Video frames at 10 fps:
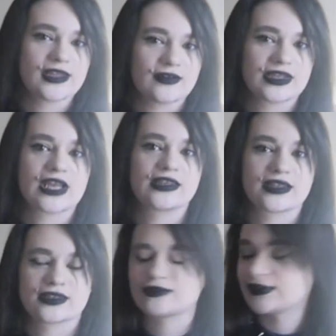now we got
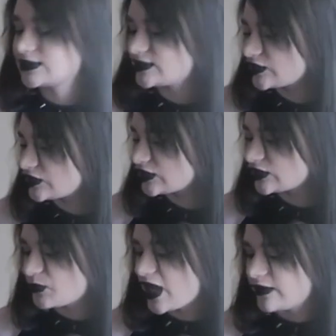another one, searching
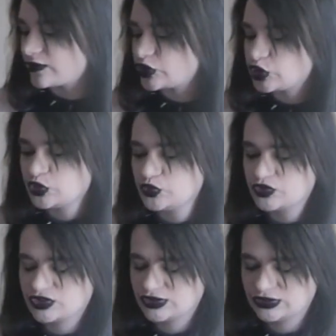for old
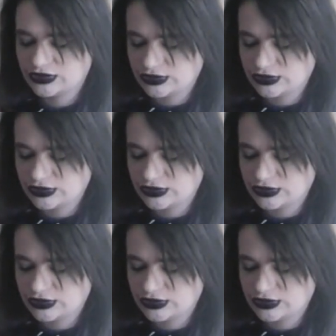shoes.